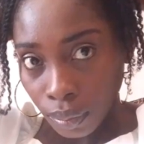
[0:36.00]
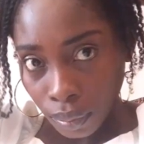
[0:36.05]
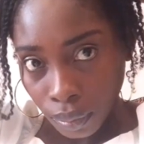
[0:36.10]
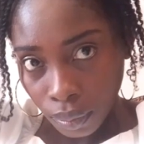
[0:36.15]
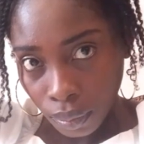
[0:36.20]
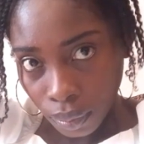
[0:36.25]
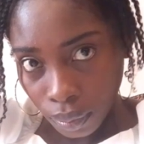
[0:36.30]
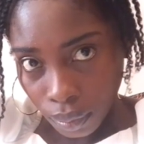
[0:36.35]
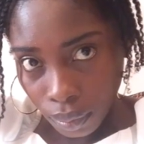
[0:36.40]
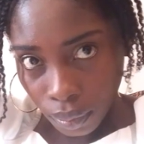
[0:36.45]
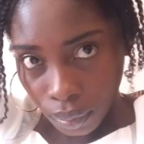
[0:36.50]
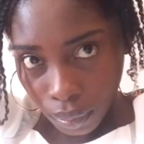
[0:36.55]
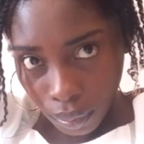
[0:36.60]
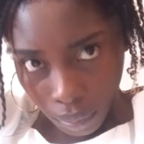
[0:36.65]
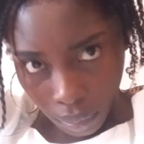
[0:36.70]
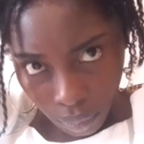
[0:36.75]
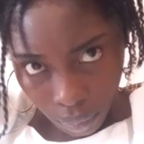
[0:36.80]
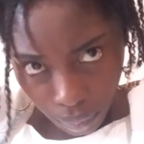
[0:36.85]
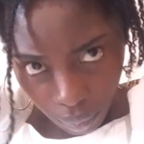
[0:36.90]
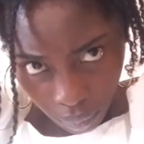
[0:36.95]
Welcome
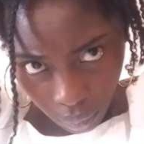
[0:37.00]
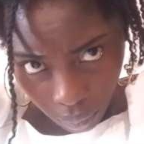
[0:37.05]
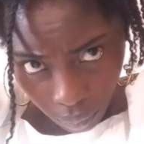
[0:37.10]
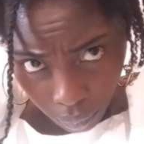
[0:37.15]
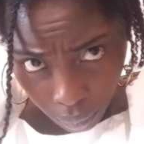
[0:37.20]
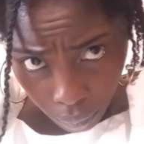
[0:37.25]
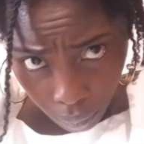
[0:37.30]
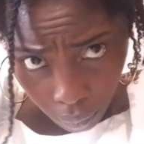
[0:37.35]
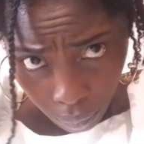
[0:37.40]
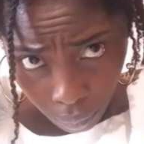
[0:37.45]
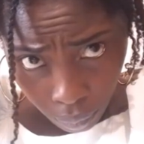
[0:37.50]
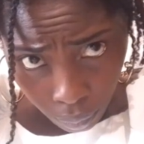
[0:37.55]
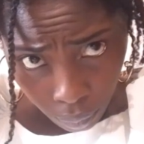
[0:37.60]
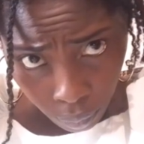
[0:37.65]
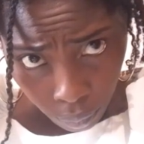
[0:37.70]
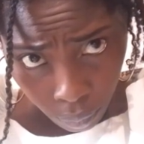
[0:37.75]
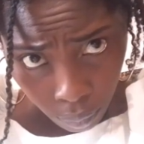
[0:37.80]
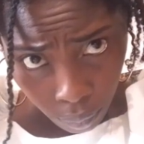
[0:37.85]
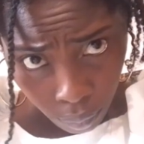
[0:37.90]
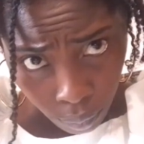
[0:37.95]
back
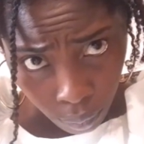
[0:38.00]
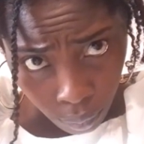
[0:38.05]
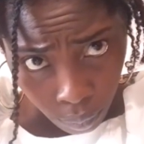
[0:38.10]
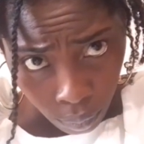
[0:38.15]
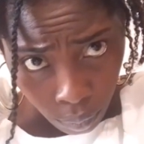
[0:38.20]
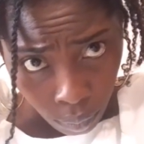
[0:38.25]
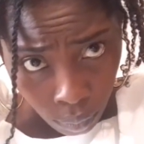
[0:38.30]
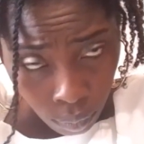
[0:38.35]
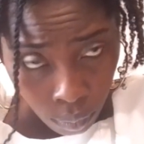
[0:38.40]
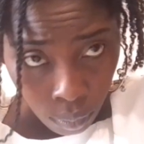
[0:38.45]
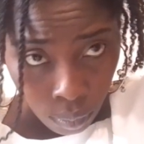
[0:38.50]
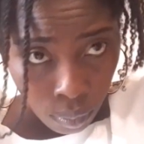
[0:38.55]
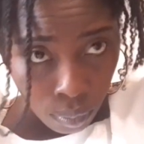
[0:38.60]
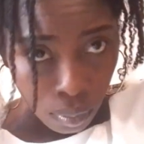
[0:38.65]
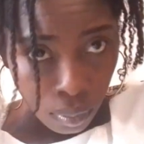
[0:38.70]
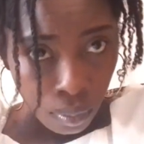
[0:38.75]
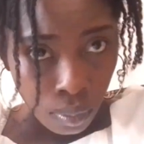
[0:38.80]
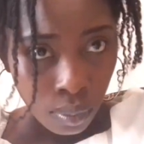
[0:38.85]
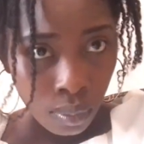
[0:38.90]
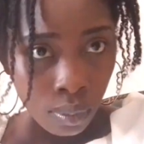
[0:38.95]
beauties. In
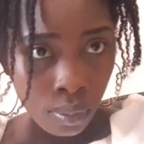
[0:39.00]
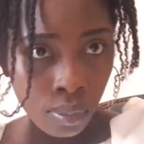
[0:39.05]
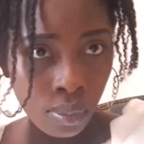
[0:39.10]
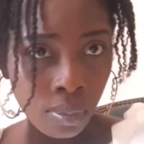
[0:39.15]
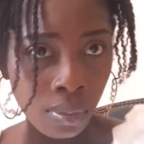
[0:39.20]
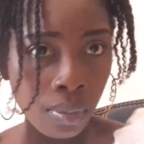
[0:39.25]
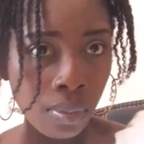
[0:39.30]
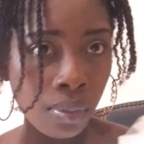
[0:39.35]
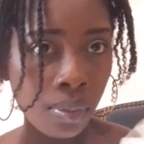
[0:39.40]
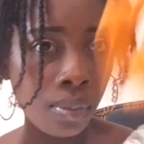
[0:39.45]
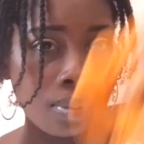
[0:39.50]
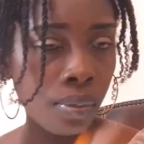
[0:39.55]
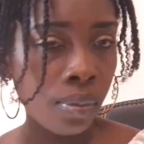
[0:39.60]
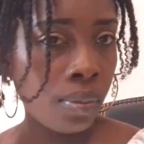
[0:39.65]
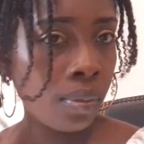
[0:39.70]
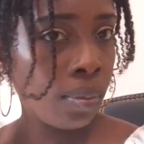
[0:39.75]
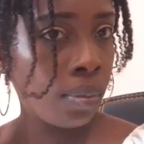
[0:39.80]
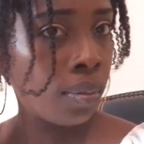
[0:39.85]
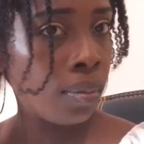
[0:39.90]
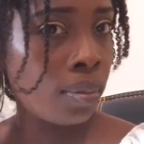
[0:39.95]
today's video
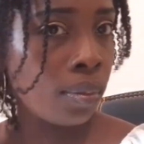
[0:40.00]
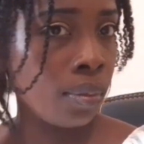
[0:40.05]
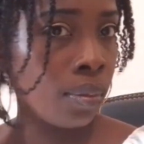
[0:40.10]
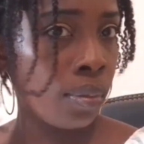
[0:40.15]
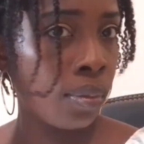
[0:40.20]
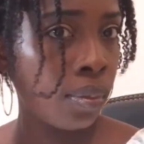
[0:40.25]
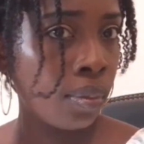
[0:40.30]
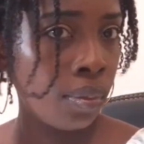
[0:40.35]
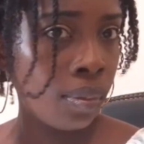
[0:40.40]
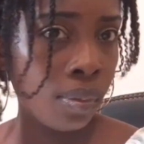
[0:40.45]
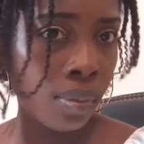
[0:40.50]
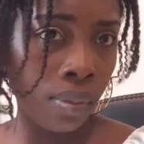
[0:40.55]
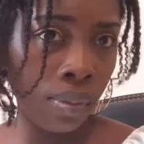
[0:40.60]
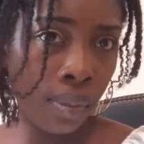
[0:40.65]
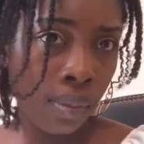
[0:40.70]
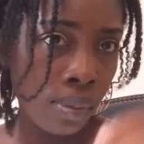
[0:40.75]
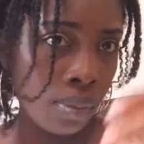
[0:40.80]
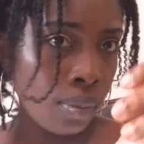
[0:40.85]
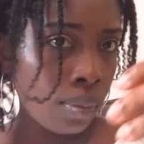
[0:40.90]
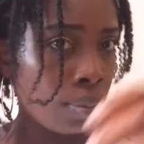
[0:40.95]
I will be
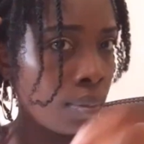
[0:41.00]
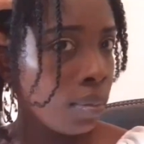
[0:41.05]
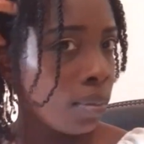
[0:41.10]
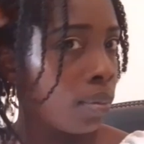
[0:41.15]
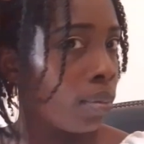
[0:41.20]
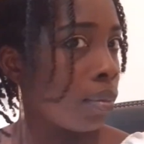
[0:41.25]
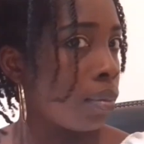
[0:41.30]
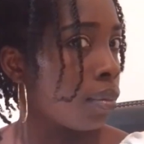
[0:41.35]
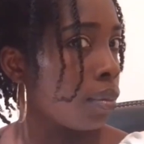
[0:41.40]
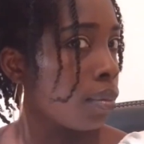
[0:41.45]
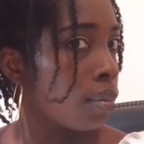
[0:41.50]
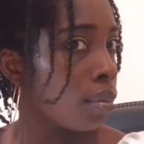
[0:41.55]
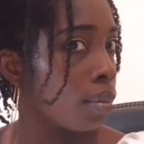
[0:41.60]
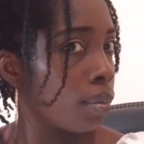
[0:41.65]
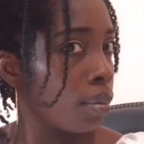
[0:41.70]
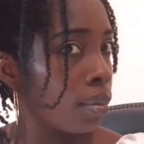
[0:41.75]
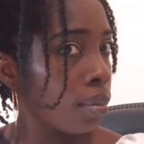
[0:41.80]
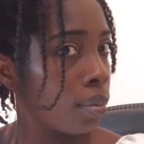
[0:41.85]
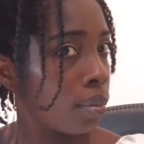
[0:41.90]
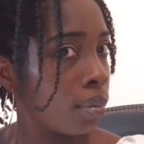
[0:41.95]
showing you
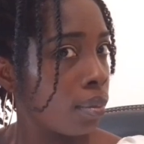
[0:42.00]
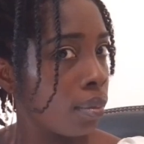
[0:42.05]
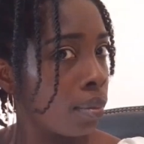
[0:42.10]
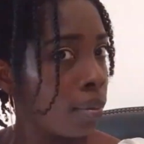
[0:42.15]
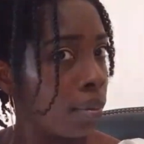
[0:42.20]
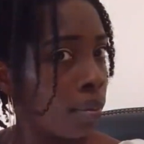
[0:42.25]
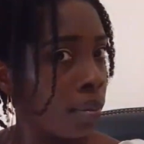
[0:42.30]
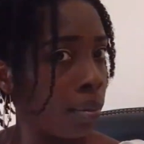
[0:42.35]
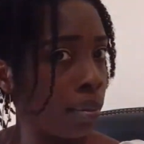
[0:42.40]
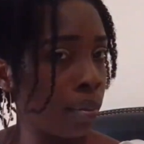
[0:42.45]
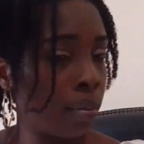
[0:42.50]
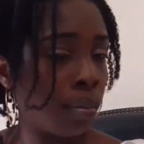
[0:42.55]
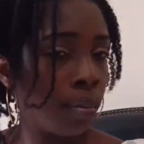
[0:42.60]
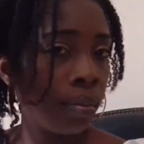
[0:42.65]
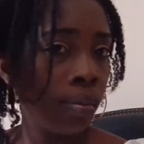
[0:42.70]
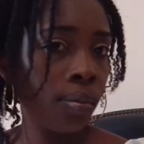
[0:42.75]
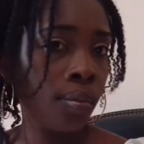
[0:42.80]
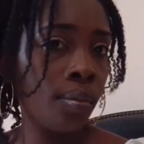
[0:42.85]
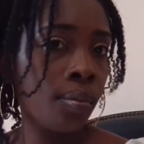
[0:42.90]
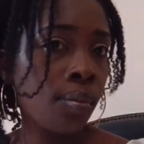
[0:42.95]
how to
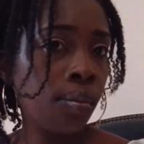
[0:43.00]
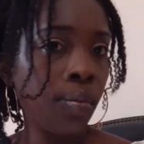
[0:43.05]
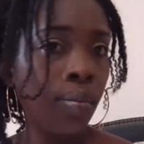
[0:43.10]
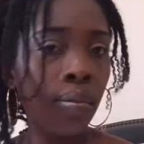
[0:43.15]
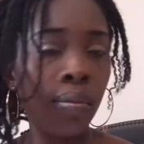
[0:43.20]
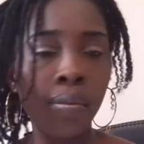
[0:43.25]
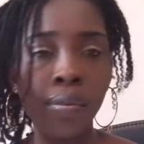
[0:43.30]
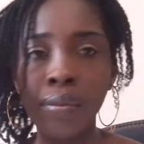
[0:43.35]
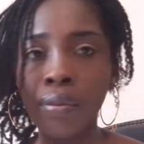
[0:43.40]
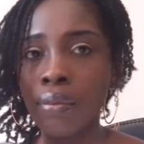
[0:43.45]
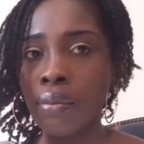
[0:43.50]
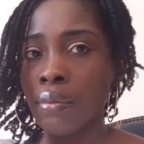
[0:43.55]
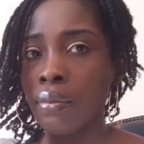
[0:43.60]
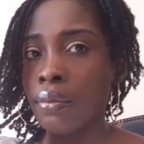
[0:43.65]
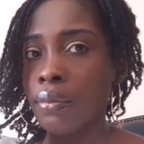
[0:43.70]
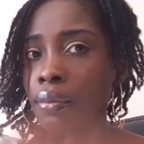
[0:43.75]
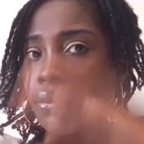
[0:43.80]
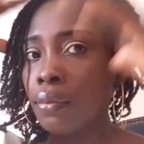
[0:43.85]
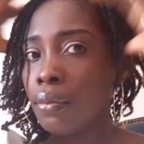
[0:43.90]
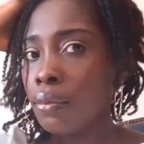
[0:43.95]
effectively
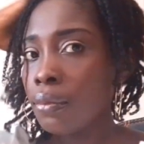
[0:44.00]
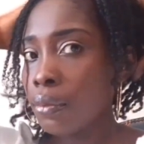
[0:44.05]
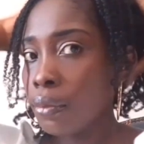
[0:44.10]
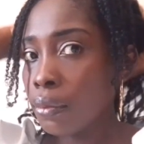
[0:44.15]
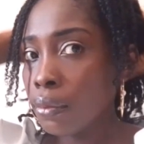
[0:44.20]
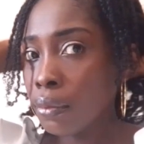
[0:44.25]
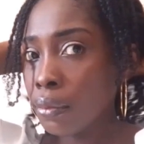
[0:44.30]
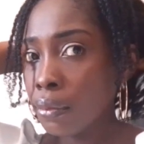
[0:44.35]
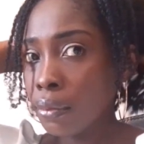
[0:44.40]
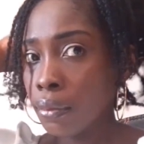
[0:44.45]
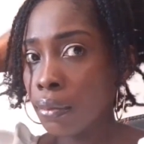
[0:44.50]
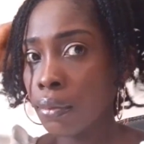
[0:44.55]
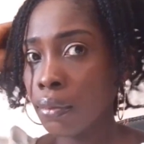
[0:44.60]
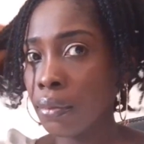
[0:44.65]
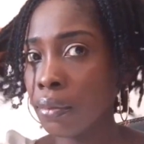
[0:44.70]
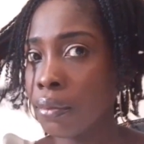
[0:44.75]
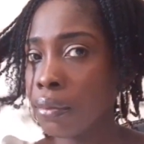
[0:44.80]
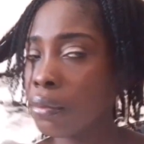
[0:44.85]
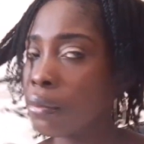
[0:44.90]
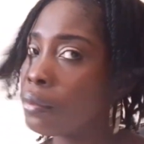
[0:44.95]

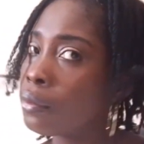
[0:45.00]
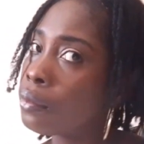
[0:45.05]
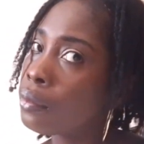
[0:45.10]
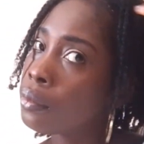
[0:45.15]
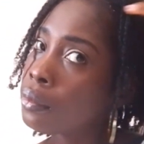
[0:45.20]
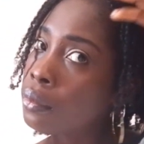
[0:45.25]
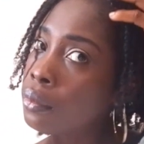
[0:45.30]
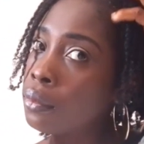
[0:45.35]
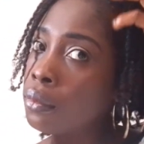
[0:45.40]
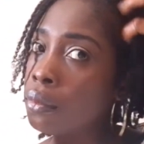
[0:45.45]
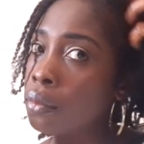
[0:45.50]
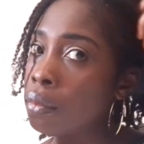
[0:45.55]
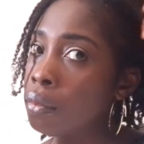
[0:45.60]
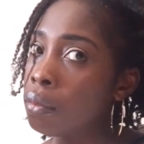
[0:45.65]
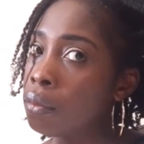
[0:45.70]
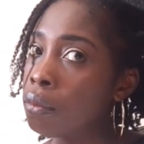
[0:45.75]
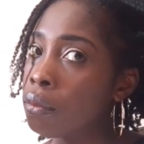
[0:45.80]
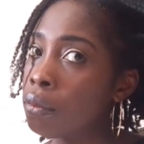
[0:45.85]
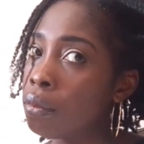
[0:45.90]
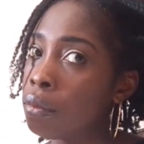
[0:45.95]
moisturize your hair
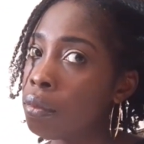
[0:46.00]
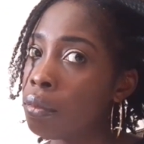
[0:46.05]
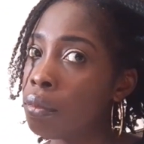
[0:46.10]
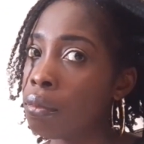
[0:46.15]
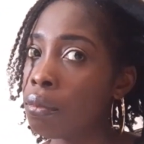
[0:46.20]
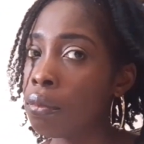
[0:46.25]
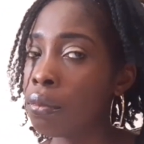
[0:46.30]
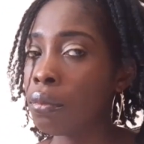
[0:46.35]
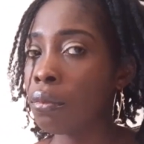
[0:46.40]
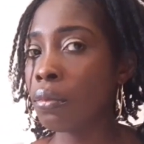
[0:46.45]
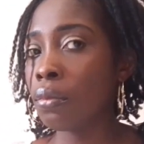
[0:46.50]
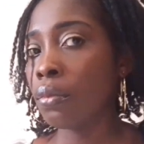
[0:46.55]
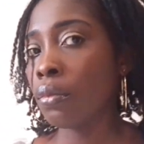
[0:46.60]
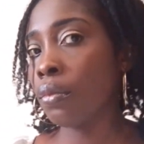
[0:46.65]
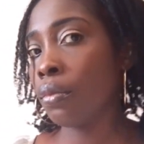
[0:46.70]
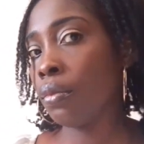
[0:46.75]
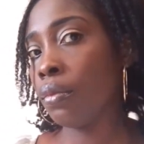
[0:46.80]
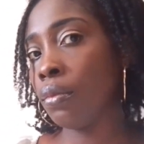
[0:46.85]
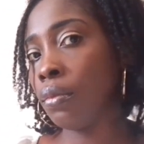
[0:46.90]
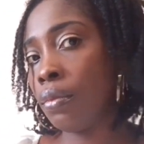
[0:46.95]
even when
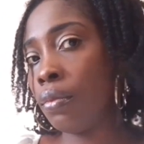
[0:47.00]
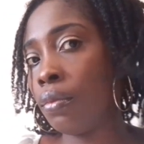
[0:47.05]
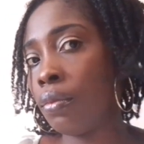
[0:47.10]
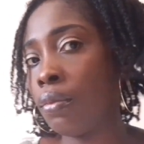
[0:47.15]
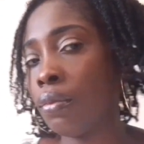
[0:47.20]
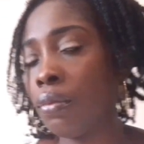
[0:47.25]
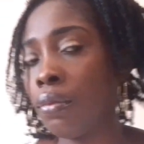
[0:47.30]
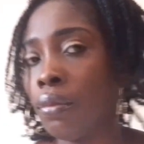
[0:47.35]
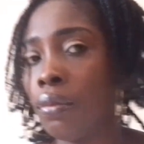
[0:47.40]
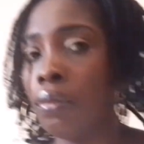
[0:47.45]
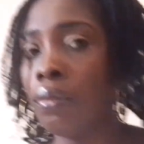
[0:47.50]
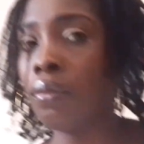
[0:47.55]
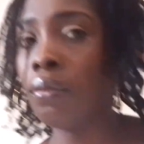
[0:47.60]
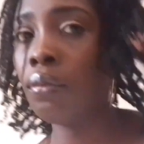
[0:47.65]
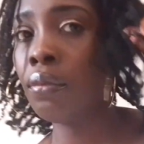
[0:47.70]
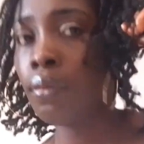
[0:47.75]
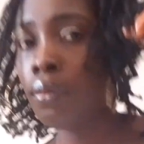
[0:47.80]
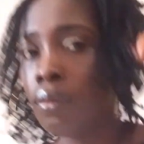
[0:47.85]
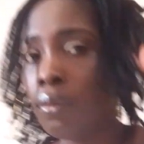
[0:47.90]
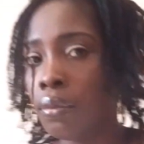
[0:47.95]
it is in
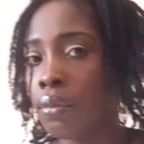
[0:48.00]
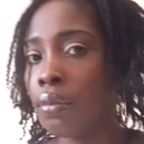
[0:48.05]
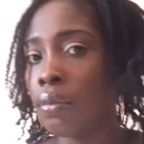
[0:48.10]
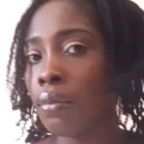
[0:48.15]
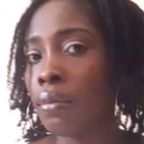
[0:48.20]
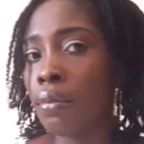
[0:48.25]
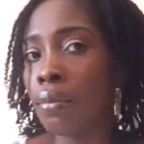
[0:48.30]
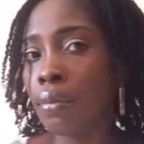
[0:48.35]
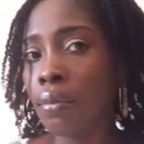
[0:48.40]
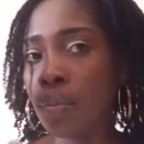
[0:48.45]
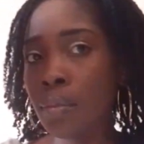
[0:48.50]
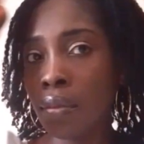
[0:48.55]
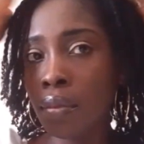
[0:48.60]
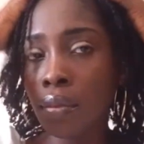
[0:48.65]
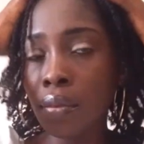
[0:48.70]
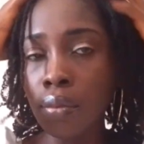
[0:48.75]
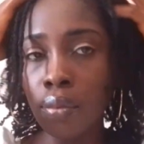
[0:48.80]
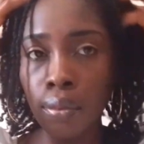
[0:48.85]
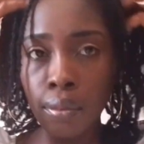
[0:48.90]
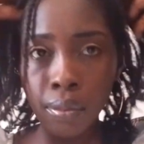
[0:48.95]
a protective
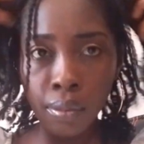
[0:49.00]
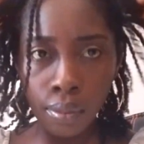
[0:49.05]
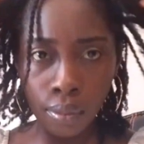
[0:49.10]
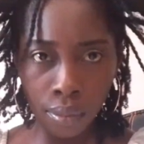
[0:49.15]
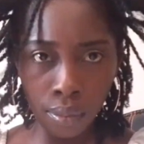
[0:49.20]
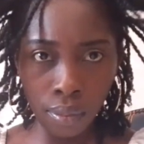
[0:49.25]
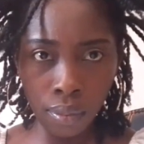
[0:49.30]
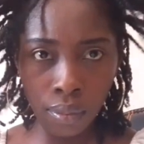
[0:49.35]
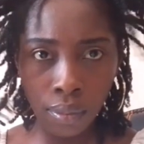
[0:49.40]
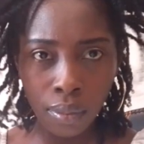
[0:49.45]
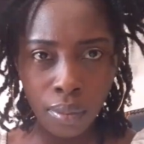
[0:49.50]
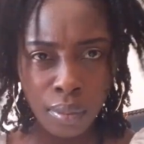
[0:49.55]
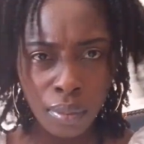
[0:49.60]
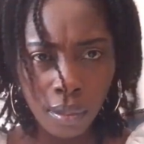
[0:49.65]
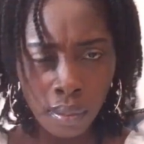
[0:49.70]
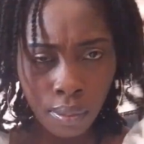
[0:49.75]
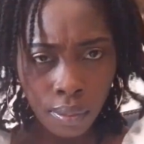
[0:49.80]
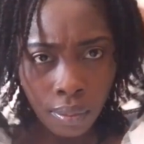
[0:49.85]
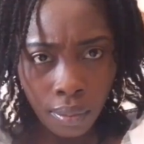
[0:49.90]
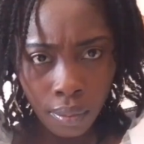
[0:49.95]
style.
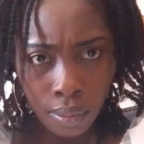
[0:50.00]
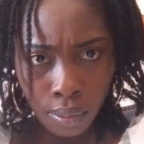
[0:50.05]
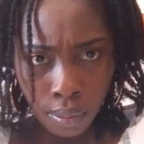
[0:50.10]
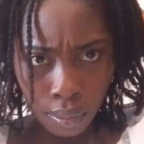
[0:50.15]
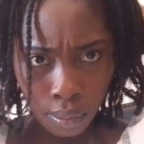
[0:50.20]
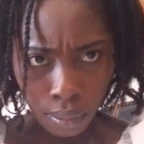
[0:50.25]
Yes,